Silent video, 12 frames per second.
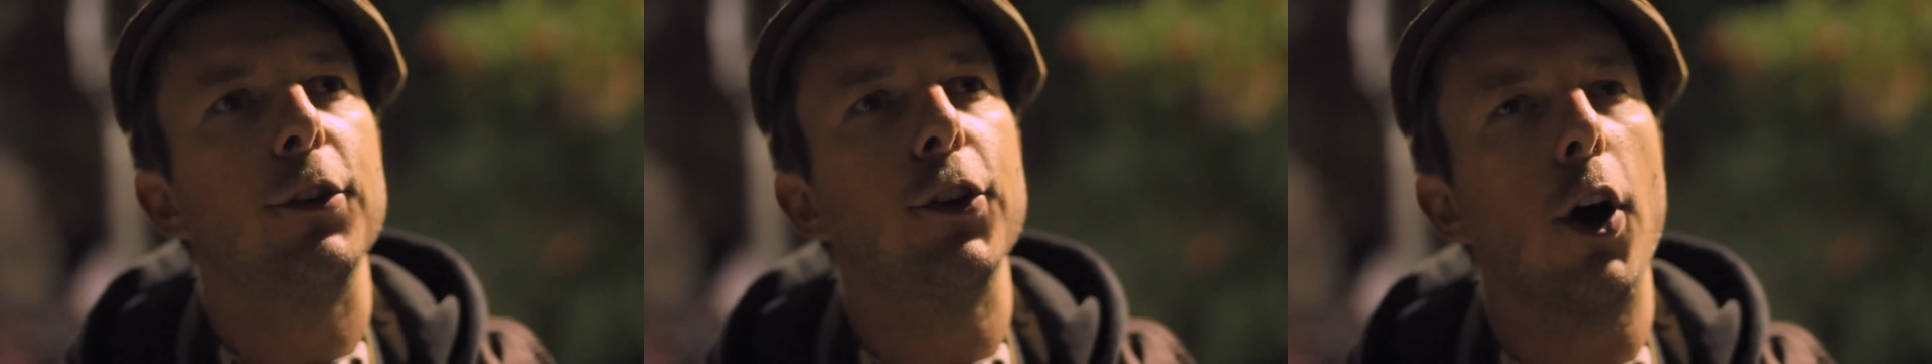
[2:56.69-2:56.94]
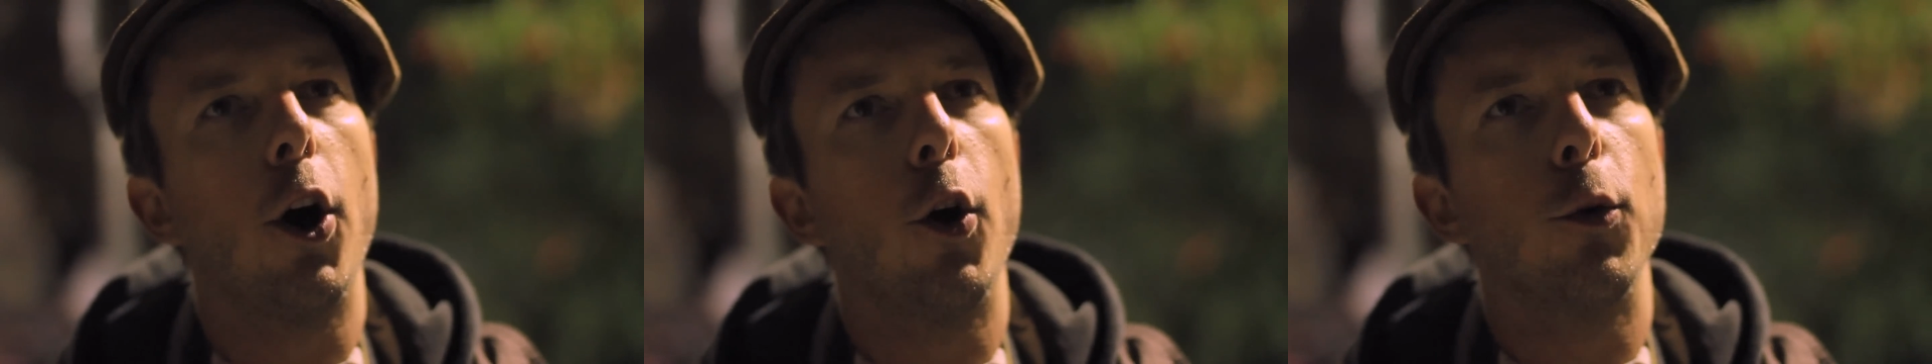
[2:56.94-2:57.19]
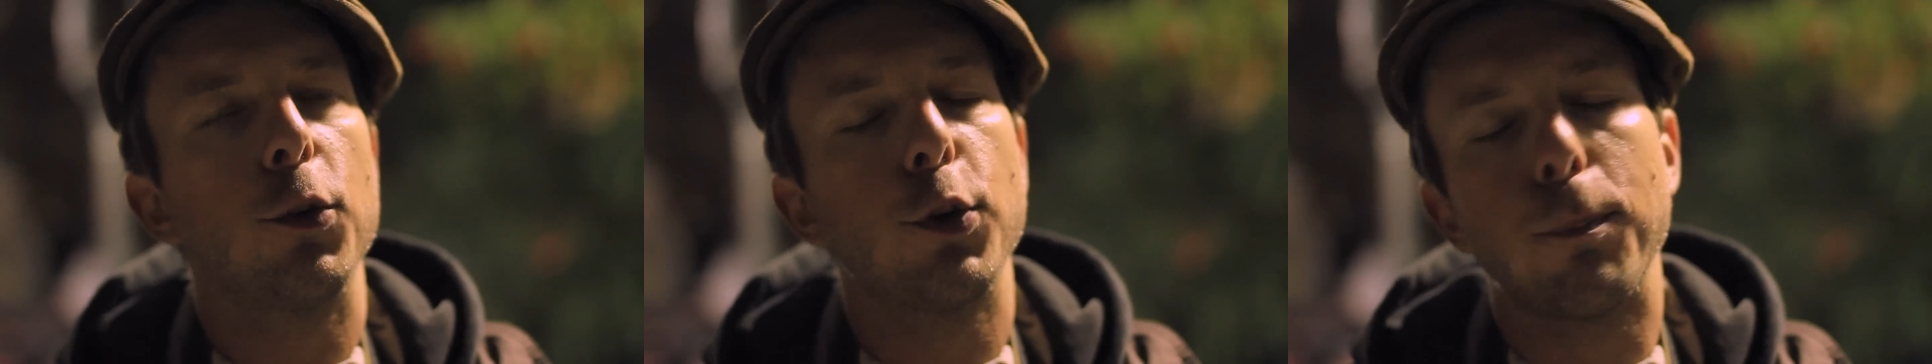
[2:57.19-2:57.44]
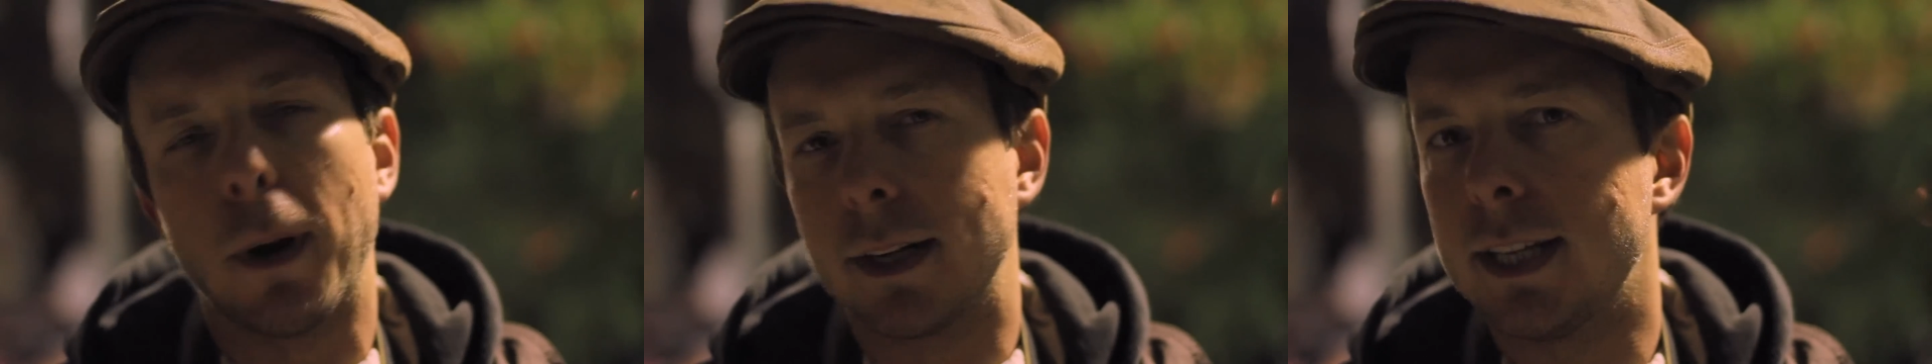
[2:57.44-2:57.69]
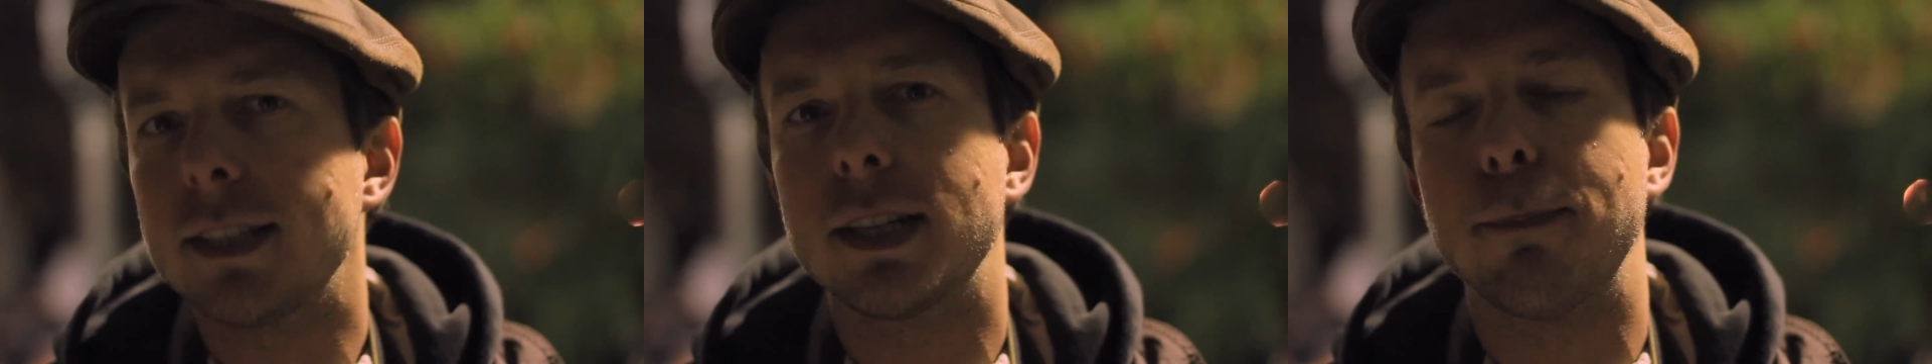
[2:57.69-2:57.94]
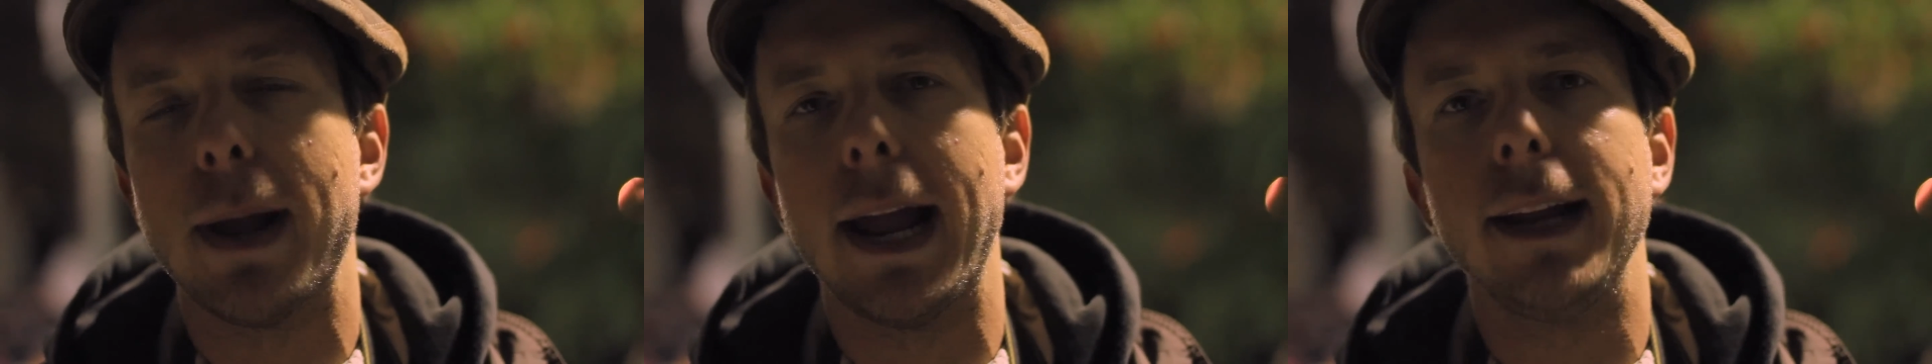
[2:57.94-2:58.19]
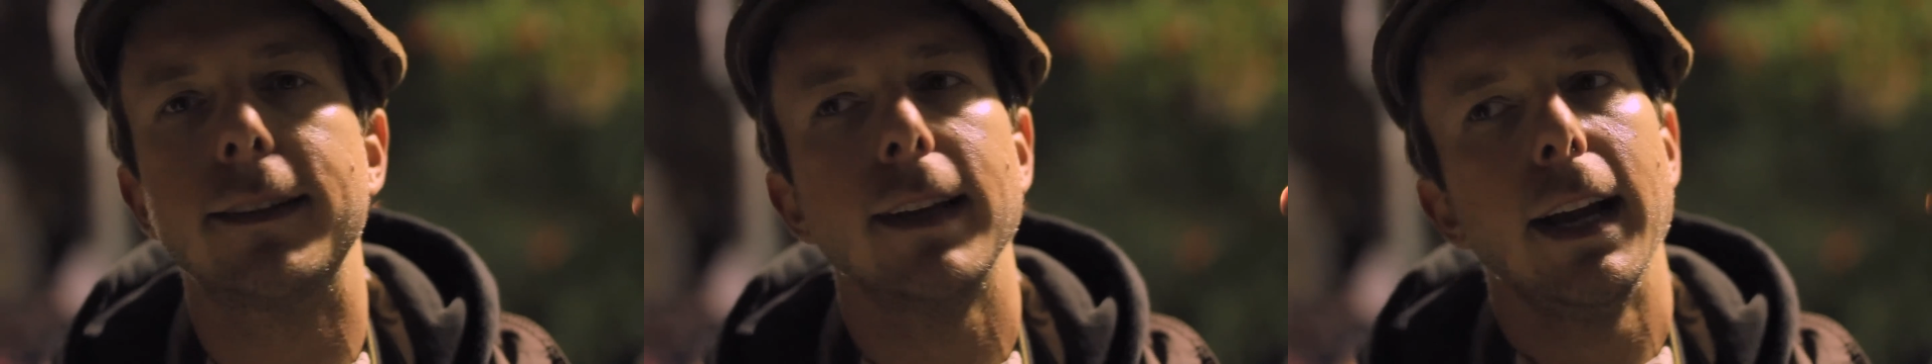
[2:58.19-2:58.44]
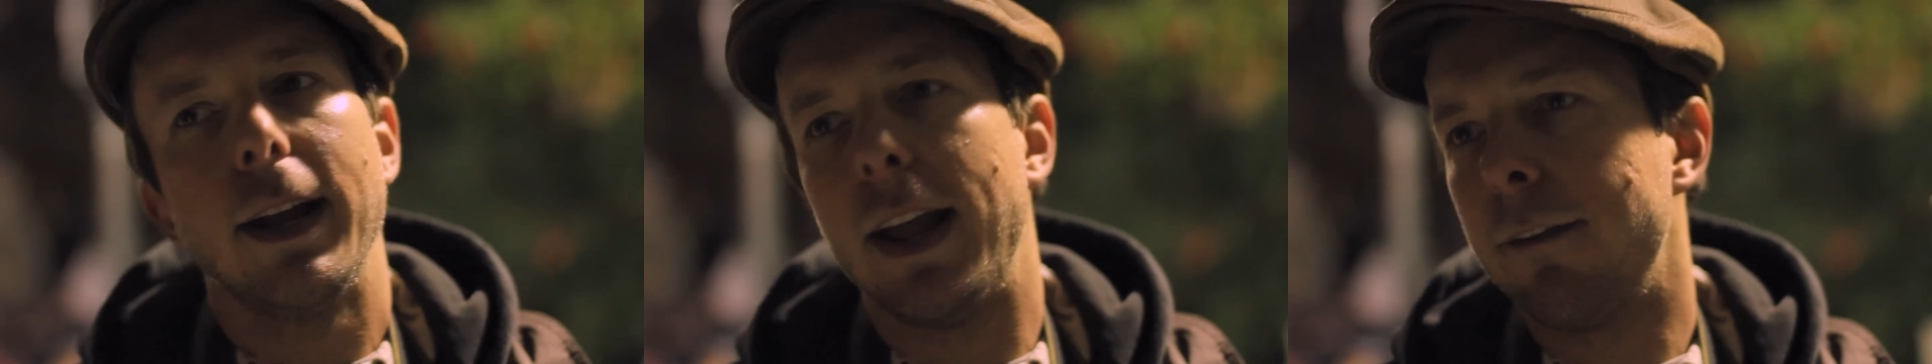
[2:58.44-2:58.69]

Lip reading: So to participate,